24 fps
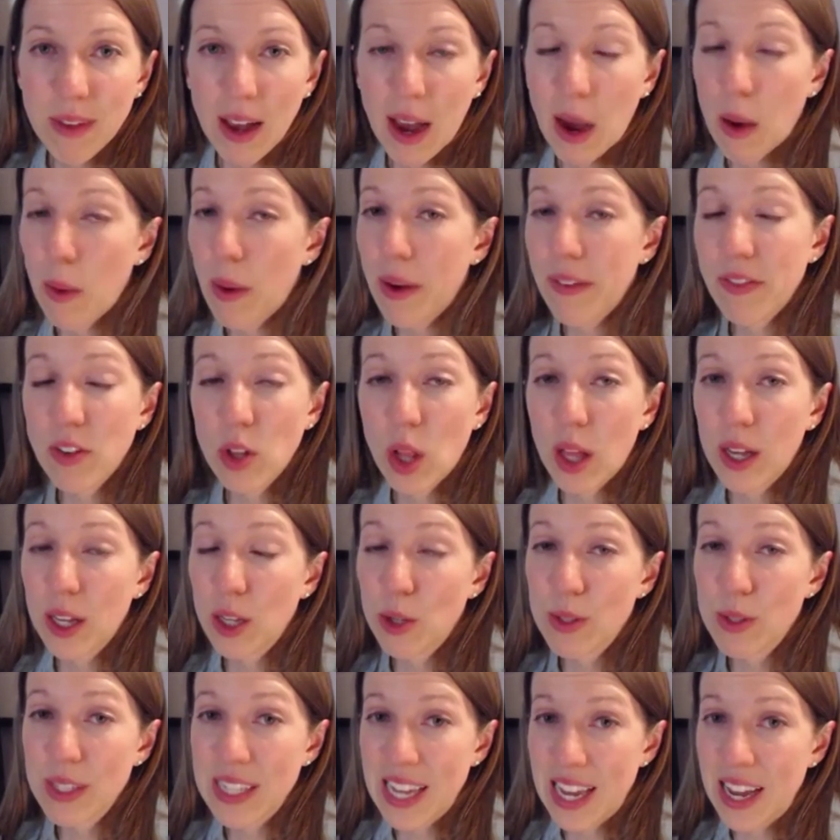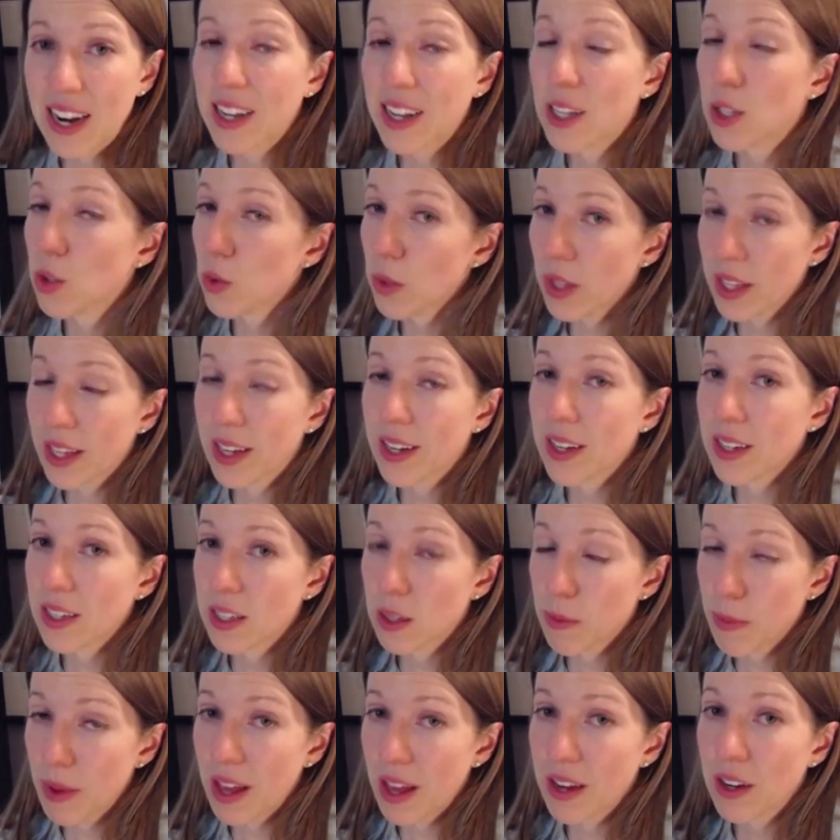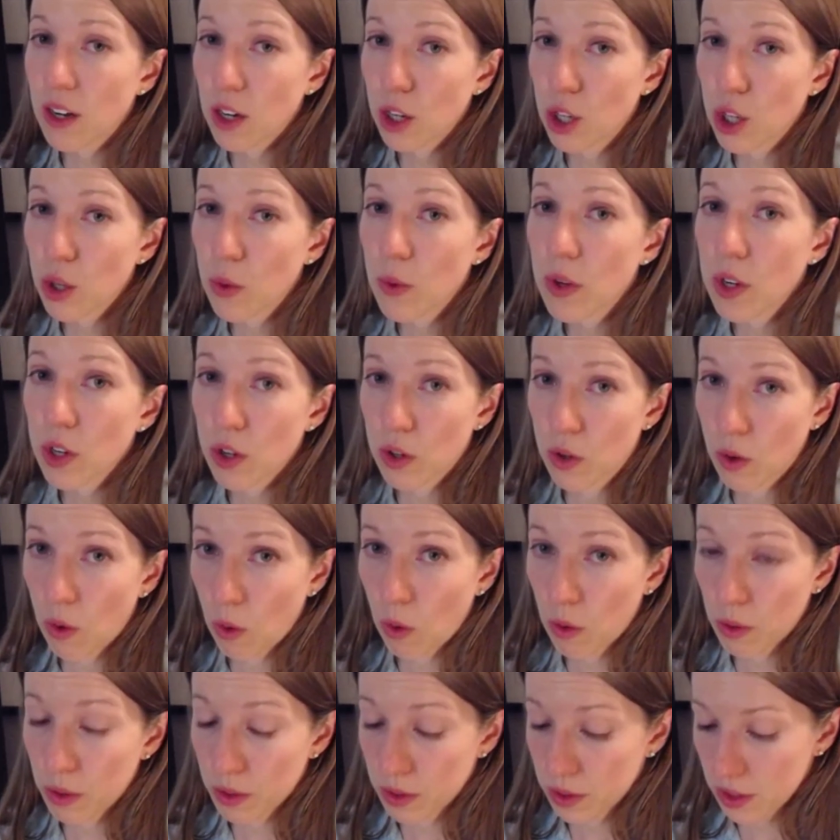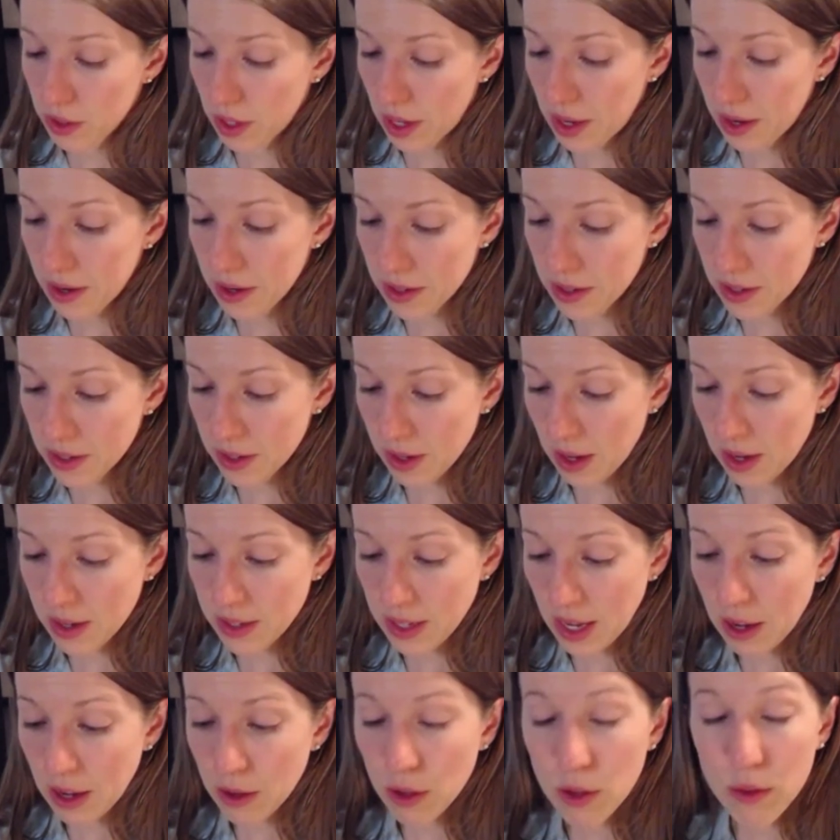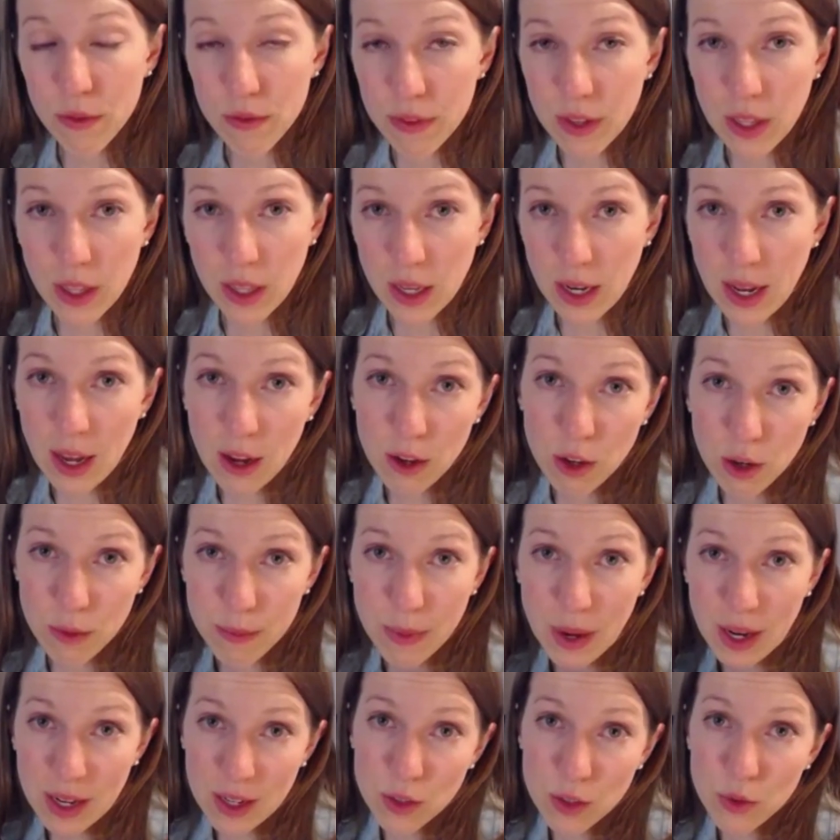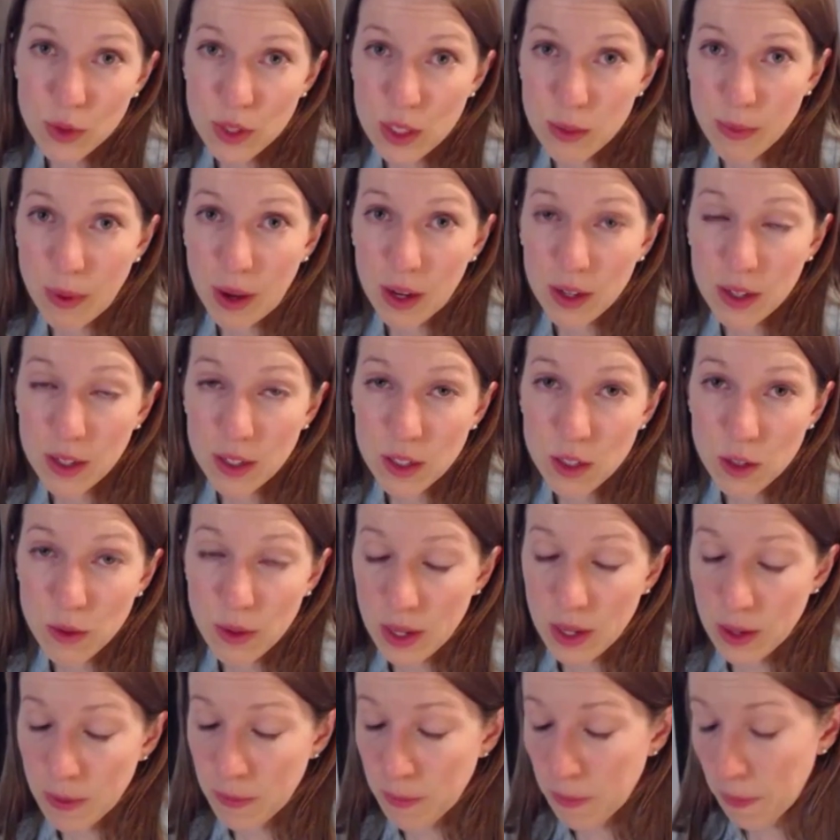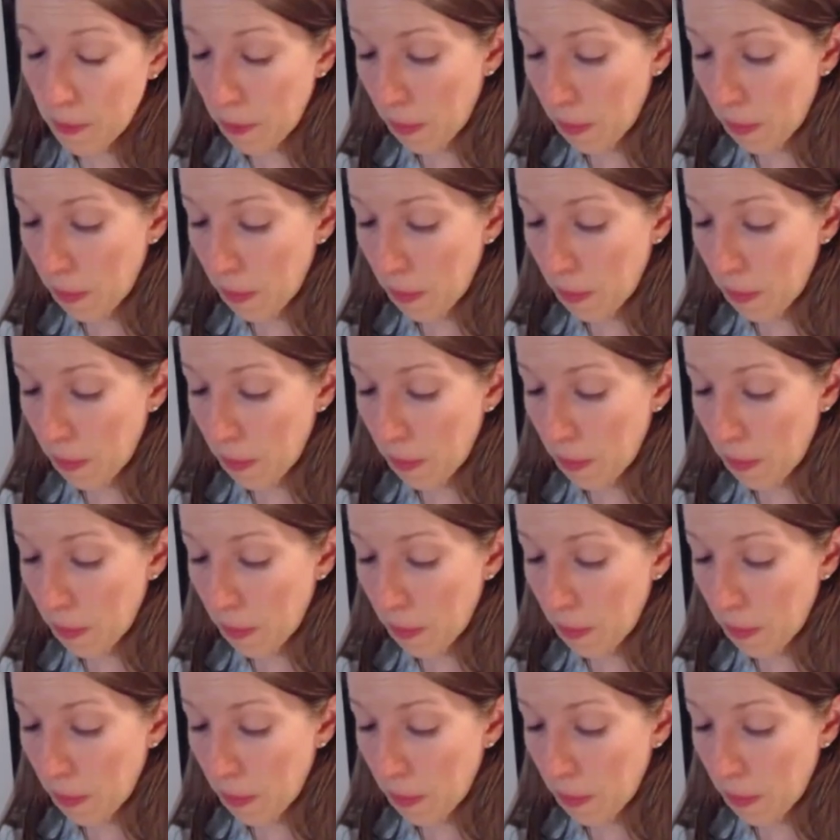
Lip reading: however long you stay on it is really going to depend on you and your goals and how you feel and how your body is responding to it.